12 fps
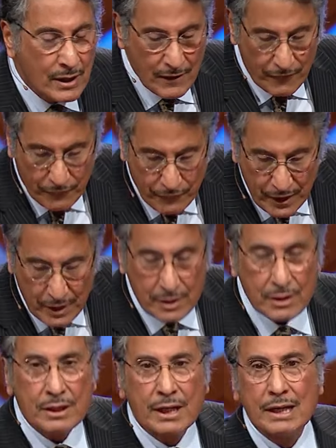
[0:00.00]

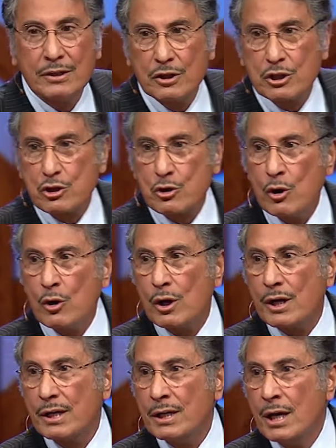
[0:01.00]
Fear can
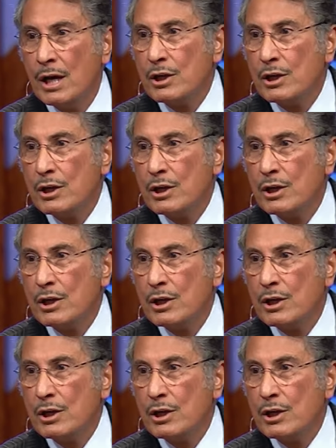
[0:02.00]
destroy